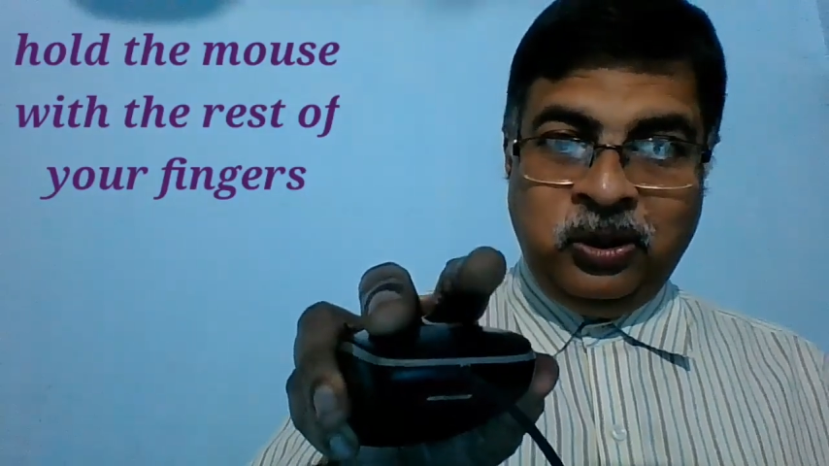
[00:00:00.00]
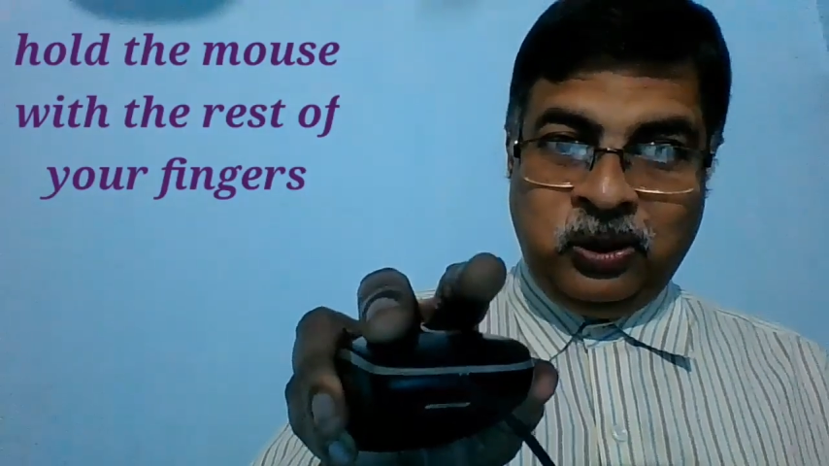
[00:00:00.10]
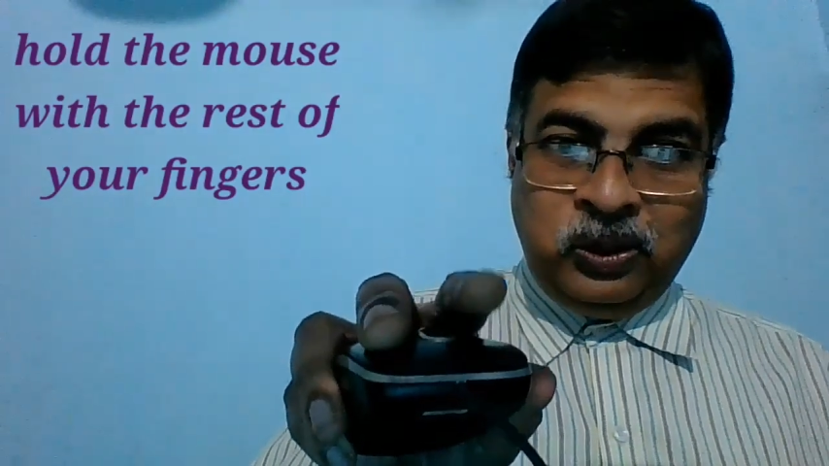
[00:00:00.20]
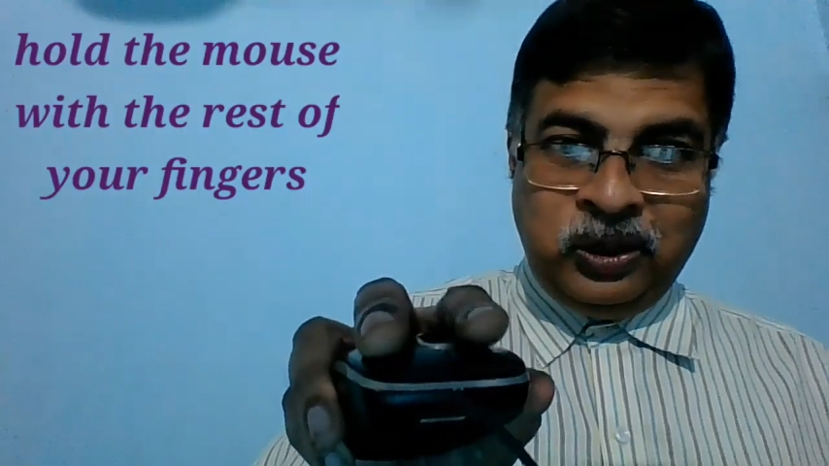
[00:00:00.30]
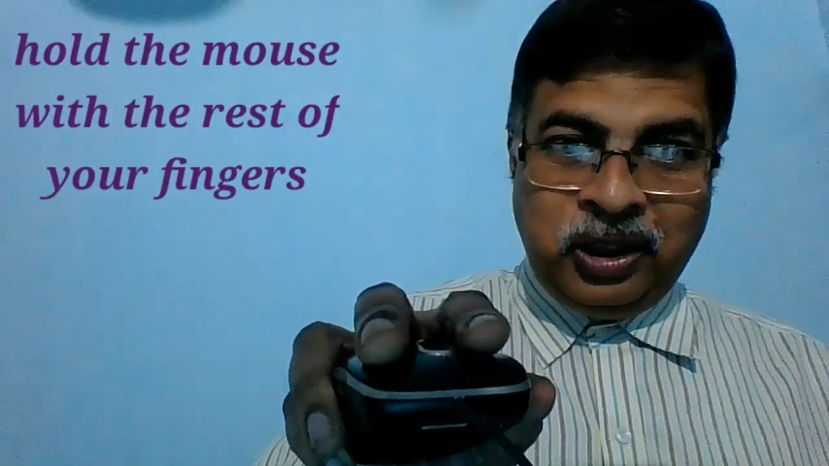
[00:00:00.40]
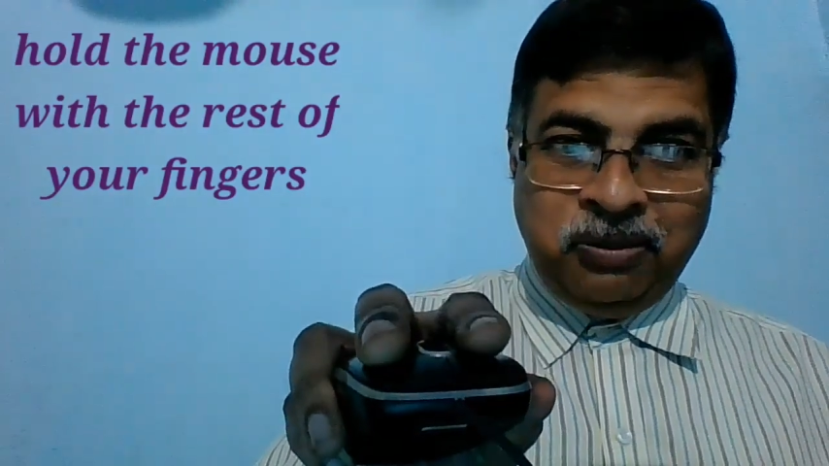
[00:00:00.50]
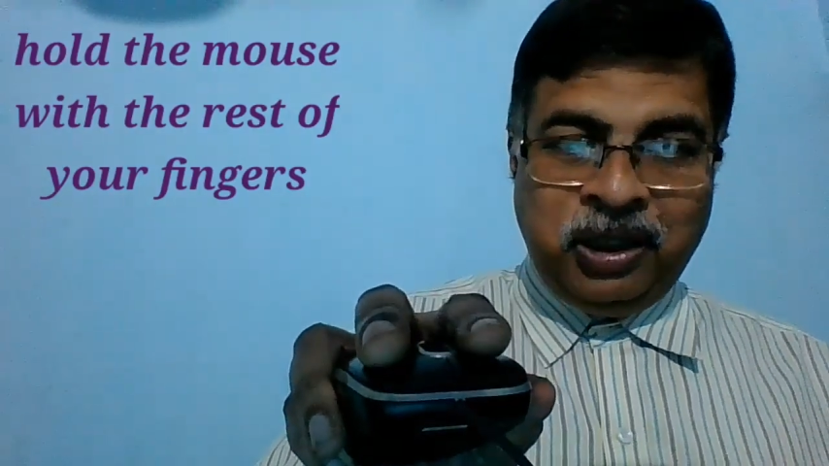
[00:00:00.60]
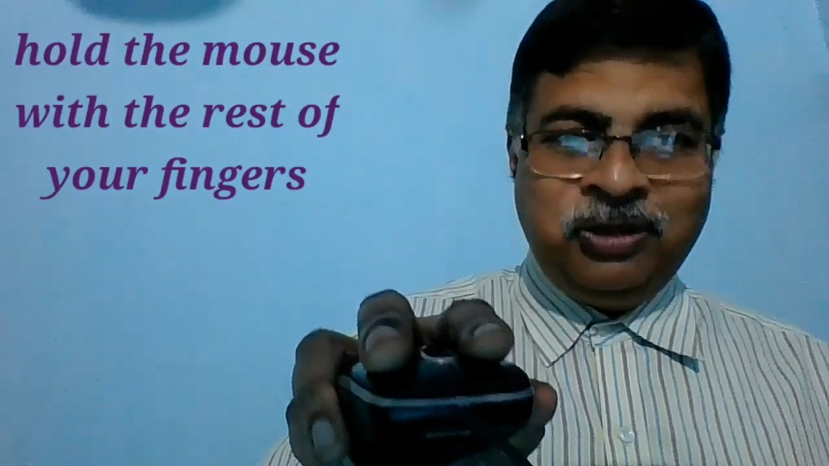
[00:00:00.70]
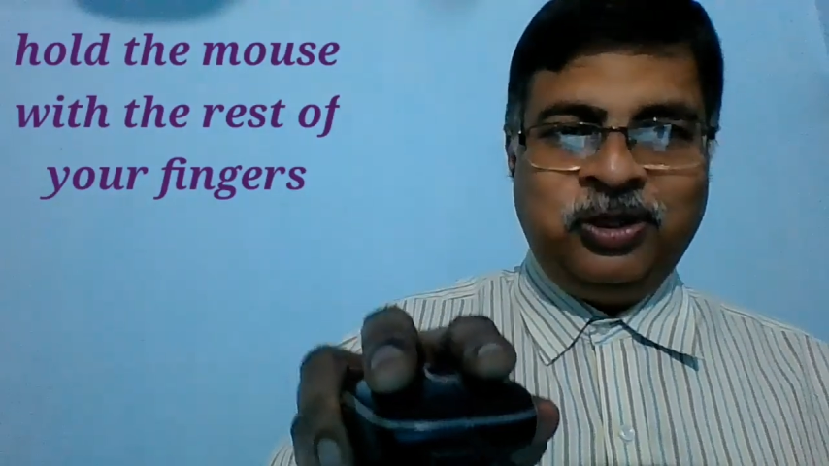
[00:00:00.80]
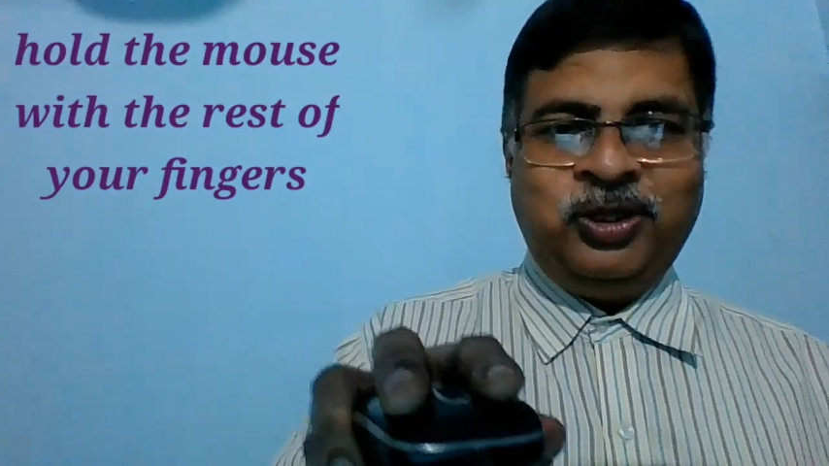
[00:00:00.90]
hold the
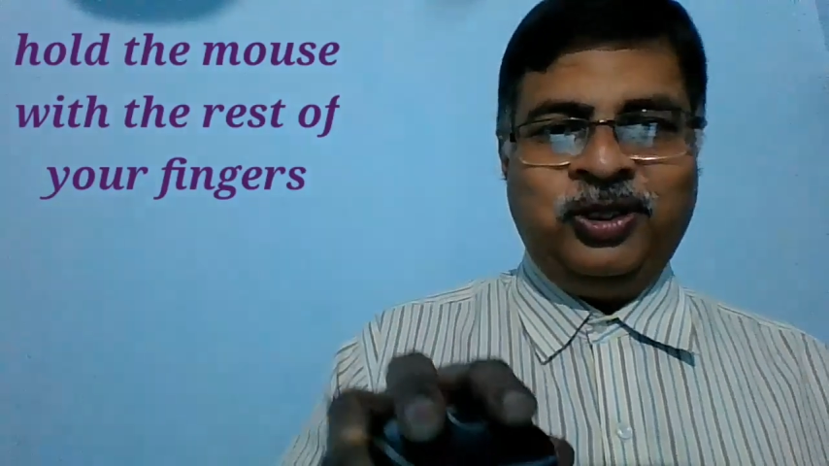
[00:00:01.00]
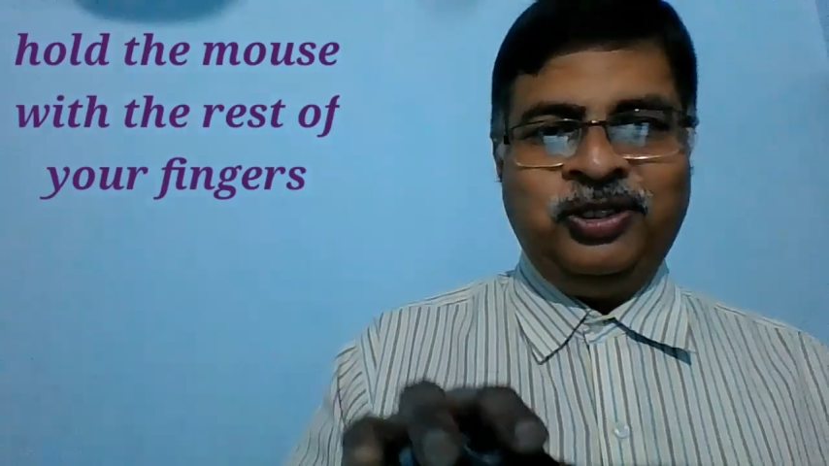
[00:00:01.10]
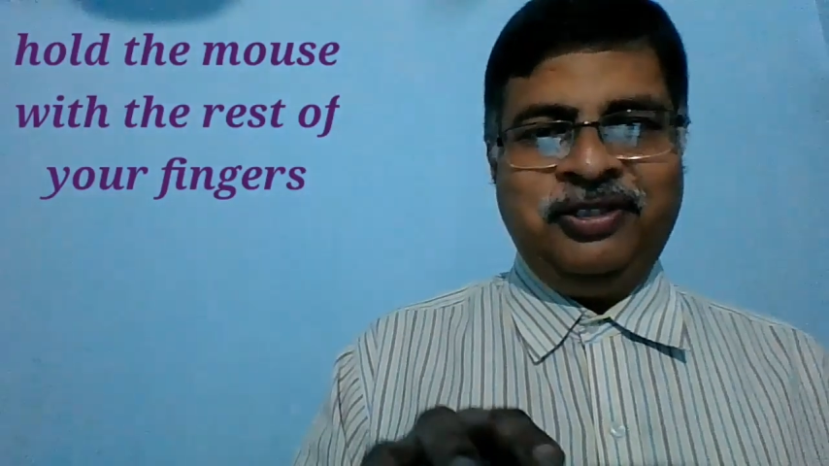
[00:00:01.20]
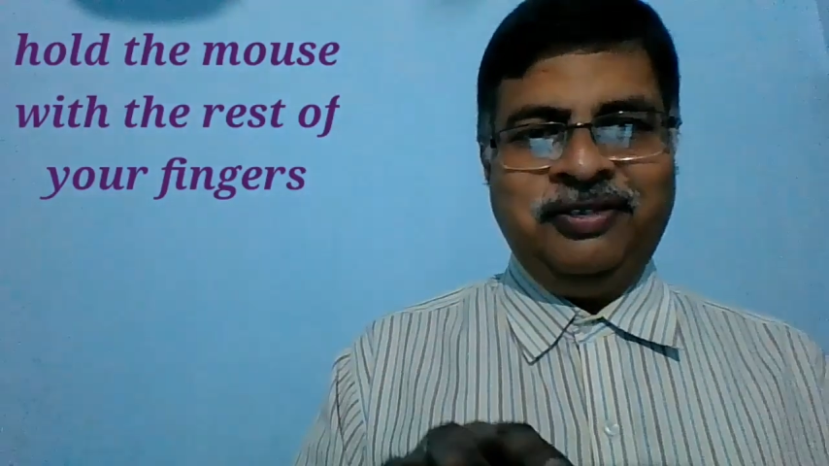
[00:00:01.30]
mouse.